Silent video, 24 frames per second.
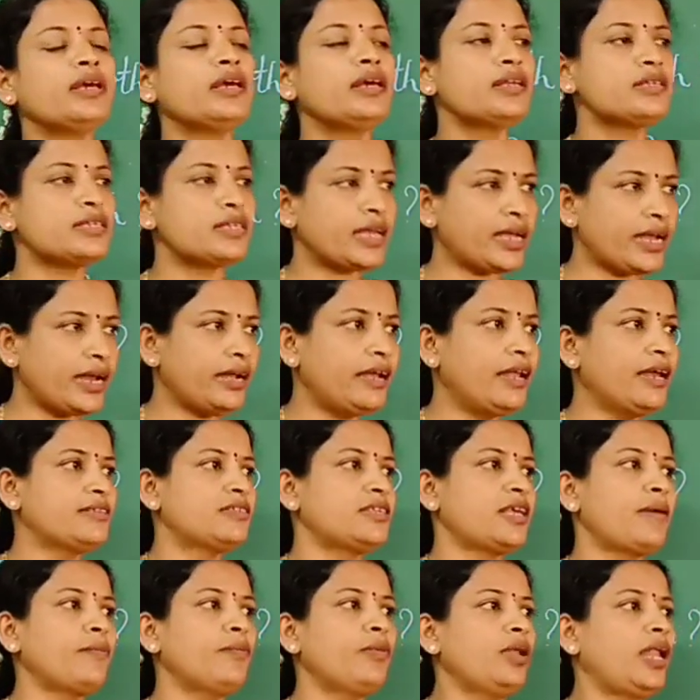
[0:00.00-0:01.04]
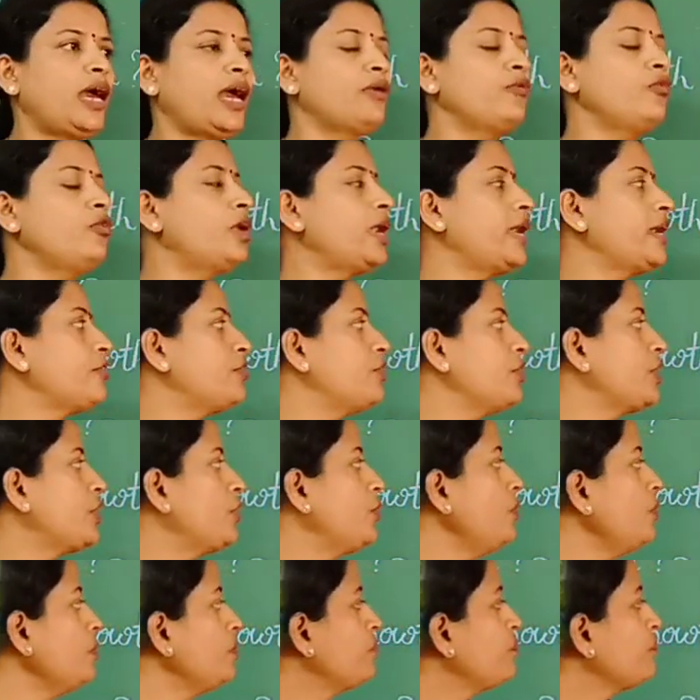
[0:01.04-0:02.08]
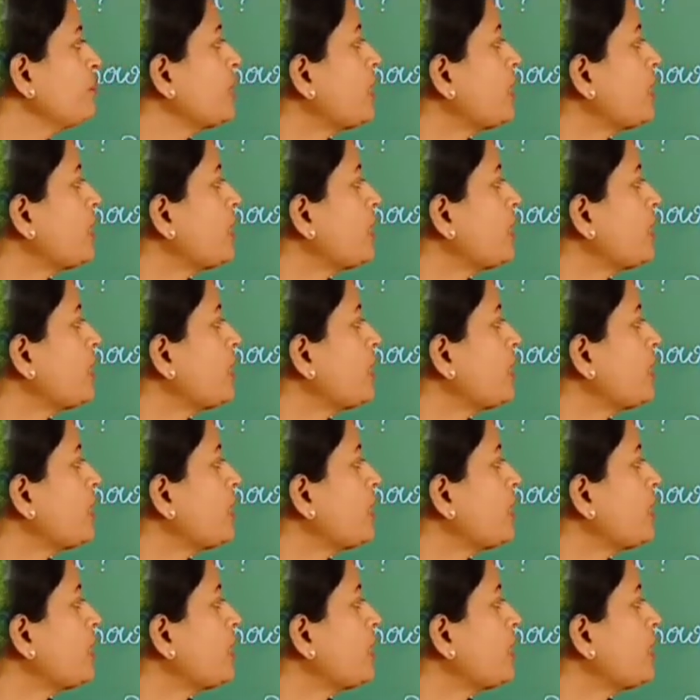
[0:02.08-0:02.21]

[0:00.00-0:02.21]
Second example I would like to give.